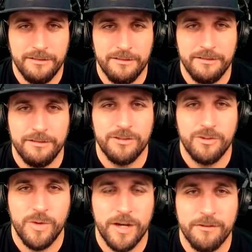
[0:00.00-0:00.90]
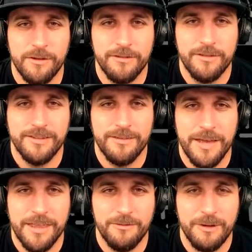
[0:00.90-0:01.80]
square roots is the
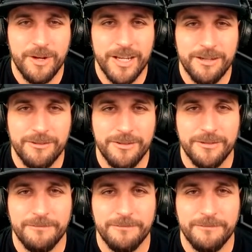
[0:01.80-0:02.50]
method we want to use.